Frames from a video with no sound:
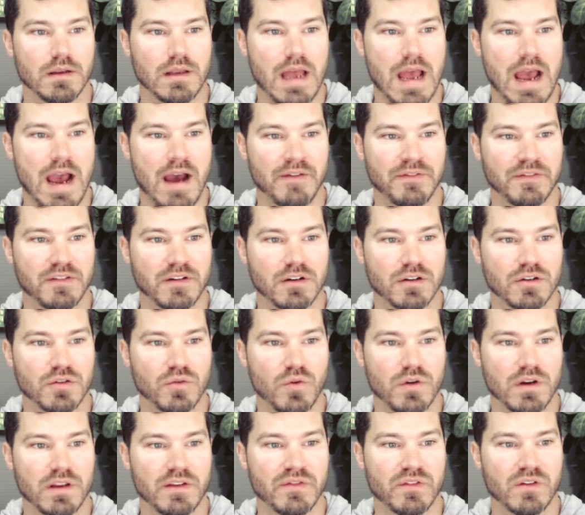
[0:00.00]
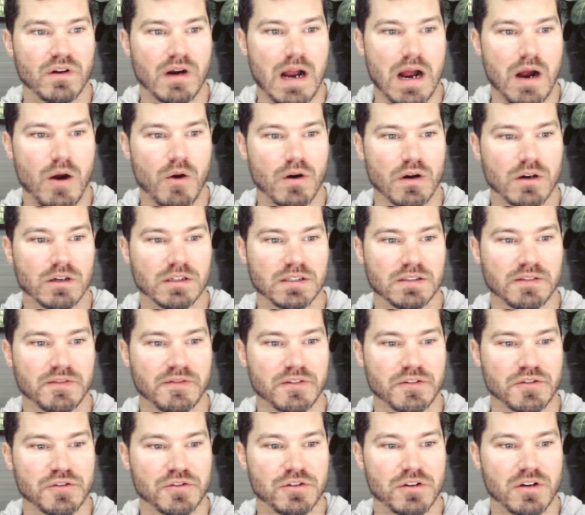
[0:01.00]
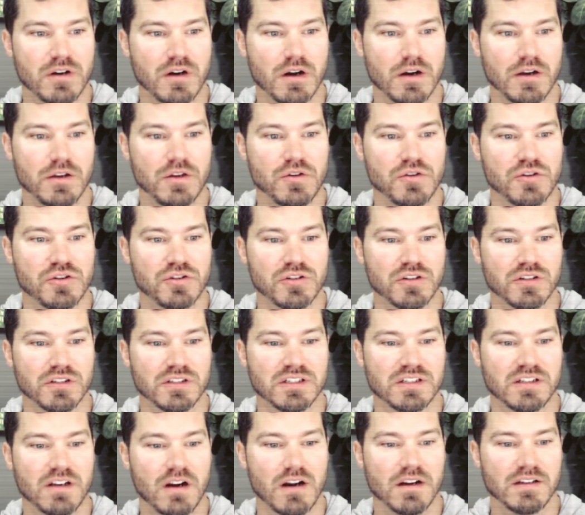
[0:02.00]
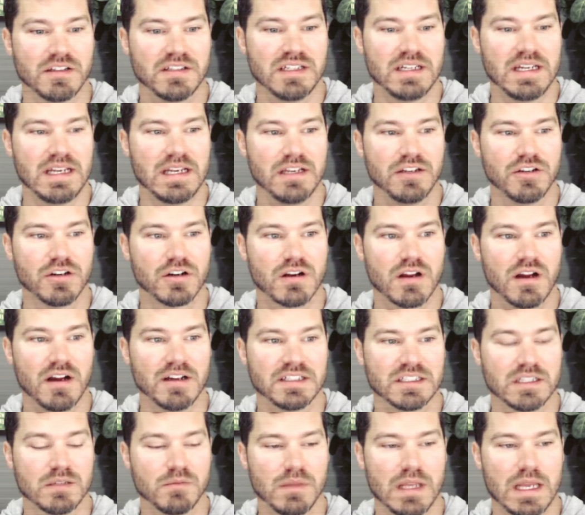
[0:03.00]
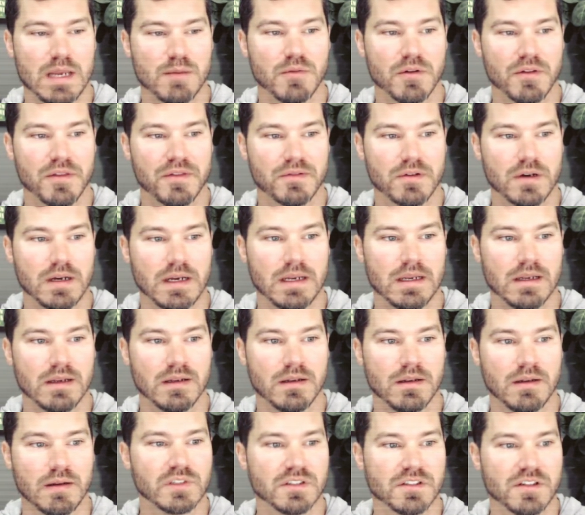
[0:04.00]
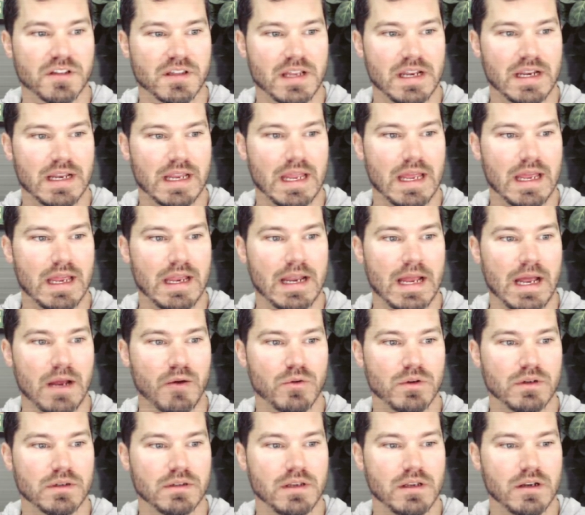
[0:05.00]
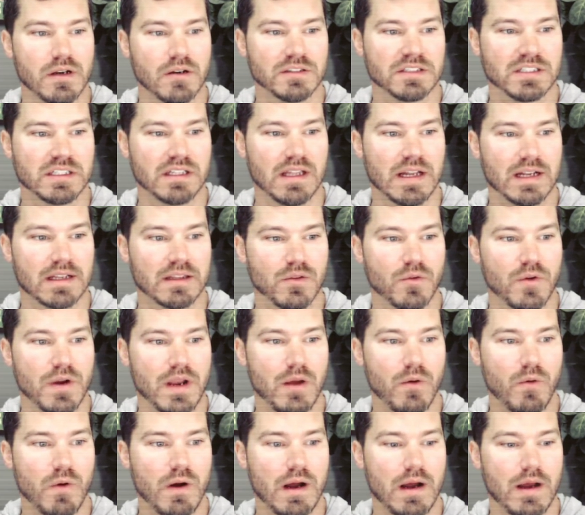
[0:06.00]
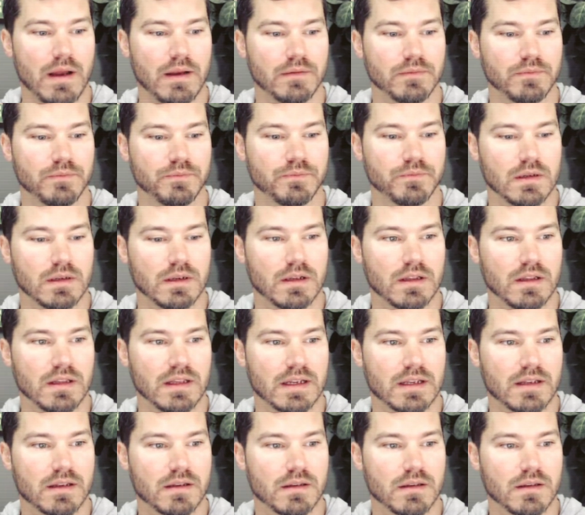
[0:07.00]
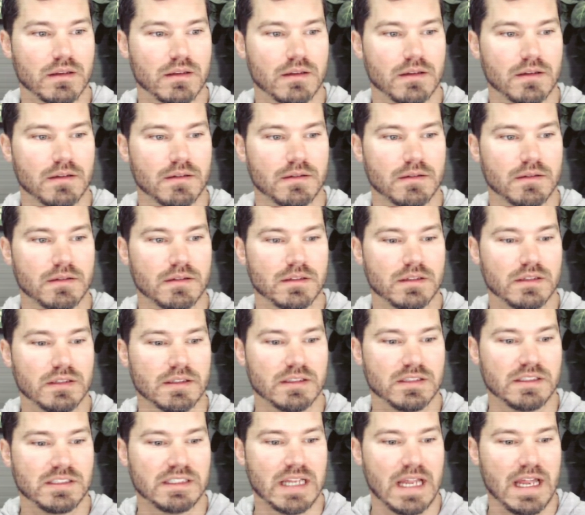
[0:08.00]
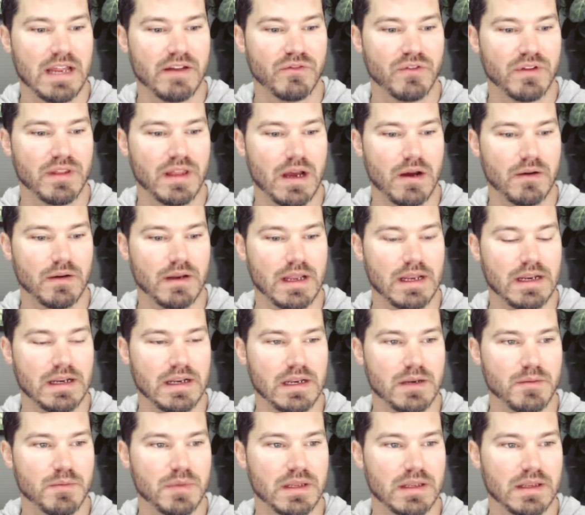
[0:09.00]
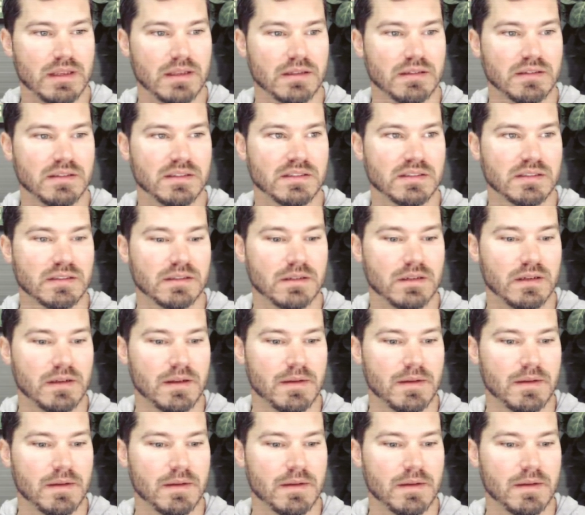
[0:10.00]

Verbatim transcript: after 24 hours, for sure, you should start seeing your custom label three. So then again, I would, you know, select the one I want and click save without editing bids.